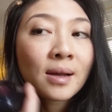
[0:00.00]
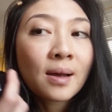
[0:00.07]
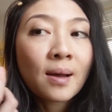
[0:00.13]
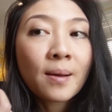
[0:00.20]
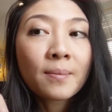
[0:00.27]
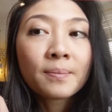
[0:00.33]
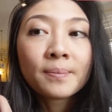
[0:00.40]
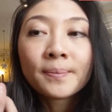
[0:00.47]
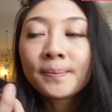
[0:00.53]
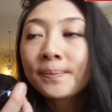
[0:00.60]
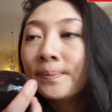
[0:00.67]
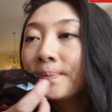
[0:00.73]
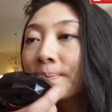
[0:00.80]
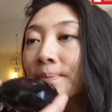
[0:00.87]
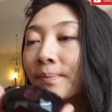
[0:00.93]
um,
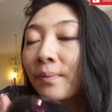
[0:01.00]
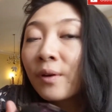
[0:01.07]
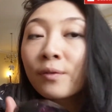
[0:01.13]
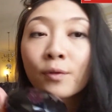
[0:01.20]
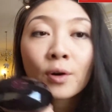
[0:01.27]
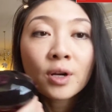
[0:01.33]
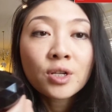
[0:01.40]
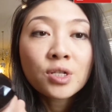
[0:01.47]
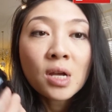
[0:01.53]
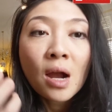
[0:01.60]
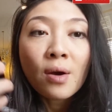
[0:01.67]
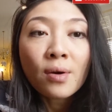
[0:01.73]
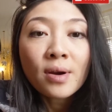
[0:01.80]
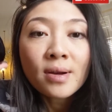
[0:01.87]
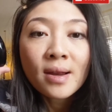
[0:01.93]
before I
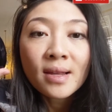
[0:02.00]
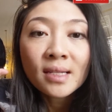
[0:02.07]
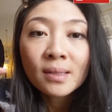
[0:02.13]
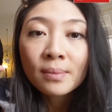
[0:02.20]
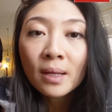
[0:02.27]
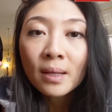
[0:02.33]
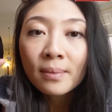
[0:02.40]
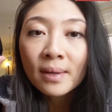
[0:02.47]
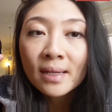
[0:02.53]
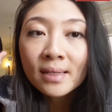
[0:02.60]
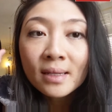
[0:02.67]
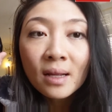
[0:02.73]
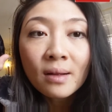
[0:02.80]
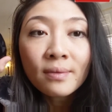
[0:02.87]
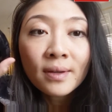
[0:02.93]
showered, I smell
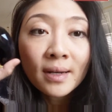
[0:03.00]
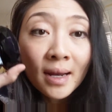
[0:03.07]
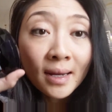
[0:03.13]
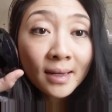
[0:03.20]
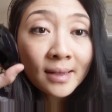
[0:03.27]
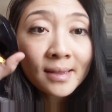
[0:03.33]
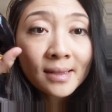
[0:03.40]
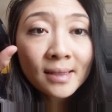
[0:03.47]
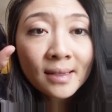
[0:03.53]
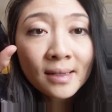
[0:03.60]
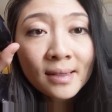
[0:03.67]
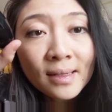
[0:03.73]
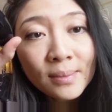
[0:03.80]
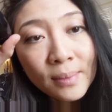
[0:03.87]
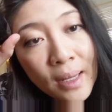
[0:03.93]
myself, and I could
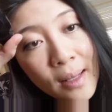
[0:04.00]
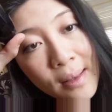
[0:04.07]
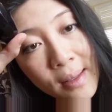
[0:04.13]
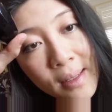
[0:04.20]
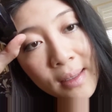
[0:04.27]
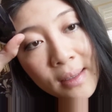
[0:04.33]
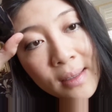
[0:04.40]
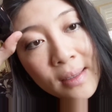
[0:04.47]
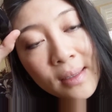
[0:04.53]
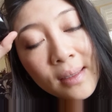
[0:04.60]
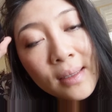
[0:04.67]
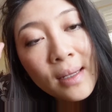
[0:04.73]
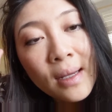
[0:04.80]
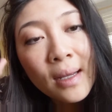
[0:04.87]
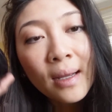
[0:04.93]
still smell
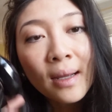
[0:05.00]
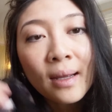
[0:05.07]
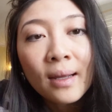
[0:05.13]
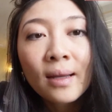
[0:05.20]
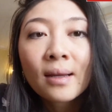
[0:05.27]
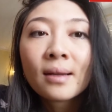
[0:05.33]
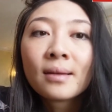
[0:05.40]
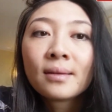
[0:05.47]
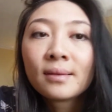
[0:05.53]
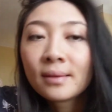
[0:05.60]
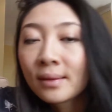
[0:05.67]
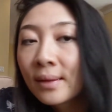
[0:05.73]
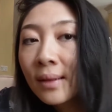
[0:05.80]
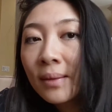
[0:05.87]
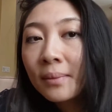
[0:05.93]
this.
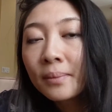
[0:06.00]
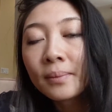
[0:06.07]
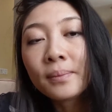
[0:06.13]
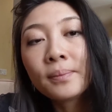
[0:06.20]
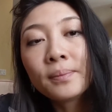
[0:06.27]
Um,